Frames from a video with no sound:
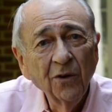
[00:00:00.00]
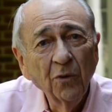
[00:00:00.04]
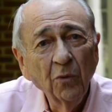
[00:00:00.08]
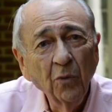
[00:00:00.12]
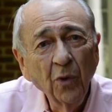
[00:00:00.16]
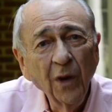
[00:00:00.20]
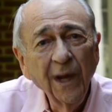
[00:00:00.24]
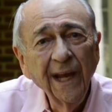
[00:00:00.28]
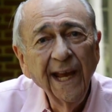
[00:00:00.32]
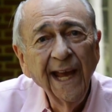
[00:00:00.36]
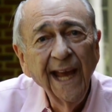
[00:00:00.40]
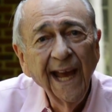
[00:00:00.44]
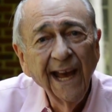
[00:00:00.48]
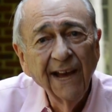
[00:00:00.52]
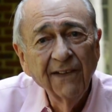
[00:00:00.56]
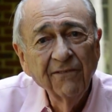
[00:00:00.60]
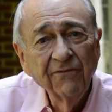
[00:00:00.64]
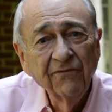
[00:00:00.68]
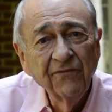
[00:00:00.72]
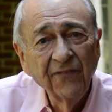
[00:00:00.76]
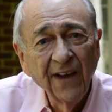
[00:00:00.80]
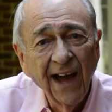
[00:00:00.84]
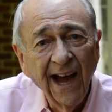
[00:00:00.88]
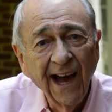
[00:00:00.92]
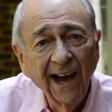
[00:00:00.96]
we have
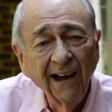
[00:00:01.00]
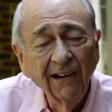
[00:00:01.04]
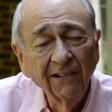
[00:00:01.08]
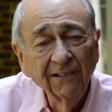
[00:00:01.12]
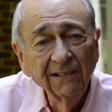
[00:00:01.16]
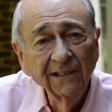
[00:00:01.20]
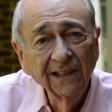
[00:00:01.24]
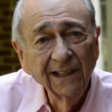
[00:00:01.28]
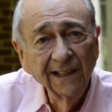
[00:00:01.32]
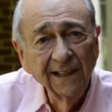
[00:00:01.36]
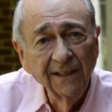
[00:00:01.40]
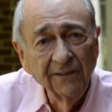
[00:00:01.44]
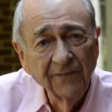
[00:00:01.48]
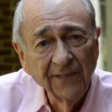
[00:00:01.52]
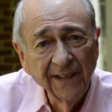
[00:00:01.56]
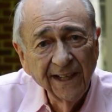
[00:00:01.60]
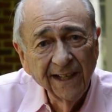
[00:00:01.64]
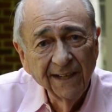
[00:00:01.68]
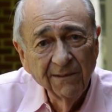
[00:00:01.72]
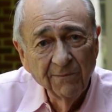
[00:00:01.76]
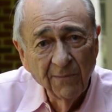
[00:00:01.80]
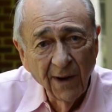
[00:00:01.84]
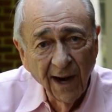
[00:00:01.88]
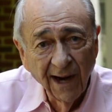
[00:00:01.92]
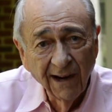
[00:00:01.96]
found
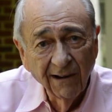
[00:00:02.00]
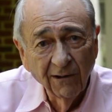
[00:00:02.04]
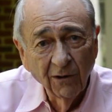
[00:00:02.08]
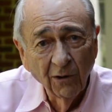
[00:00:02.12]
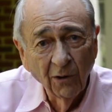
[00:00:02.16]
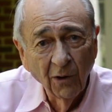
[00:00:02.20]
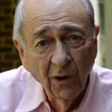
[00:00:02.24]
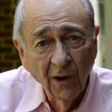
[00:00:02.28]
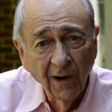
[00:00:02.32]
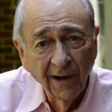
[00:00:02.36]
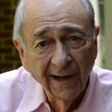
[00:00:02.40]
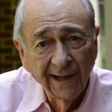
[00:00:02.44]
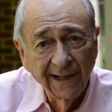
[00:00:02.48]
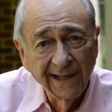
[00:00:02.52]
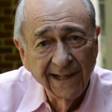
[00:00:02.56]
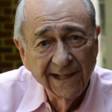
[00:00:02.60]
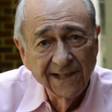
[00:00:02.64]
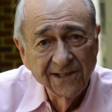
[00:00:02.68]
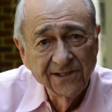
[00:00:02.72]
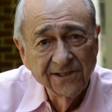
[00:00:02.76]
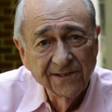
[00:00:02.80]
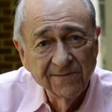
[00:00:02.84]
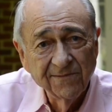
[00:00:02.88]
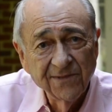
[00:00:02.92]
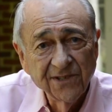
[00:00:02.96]
living
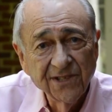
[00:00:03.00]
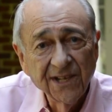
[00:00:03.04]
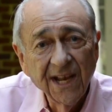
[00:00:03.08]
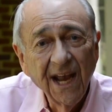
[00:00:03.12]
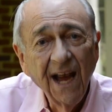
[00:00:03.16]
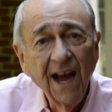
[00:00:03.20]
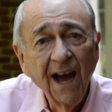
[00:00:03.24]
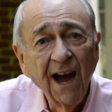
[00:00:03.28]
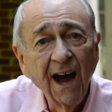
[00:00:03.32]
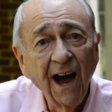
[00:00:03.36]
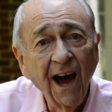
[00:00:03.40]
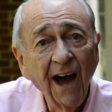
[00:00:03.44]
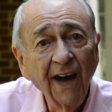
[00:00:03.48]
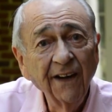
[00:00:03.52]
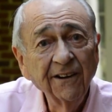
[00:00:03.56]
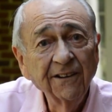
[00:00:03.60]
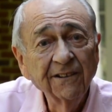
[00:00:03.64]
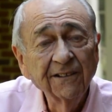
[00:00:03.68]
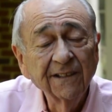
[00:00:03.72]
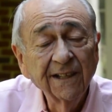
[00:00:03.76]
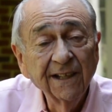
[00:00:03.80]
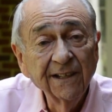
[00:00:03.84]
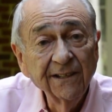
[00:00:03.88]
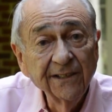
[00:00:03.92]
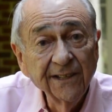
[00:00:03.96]
microorganisms
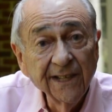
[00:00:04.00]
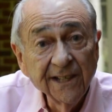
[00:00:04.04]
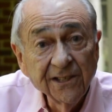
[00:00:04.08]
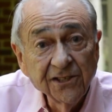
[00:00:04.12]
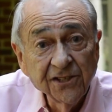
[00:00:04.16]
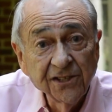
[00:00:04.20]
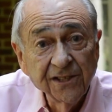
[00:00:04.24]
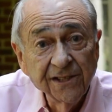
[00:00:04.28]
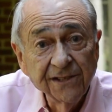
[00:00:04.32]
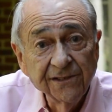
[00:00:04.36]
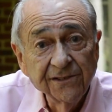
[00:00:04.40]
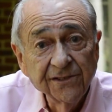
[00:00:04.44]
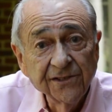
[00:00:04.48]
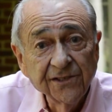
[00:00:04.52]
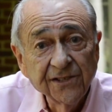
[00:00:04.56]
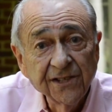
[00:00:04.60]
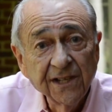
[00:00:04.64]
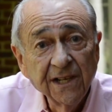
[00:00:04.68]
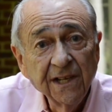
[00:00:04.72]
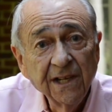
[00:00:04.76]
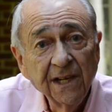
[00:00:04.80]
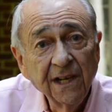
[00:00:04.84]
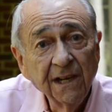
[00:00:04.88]
under conditions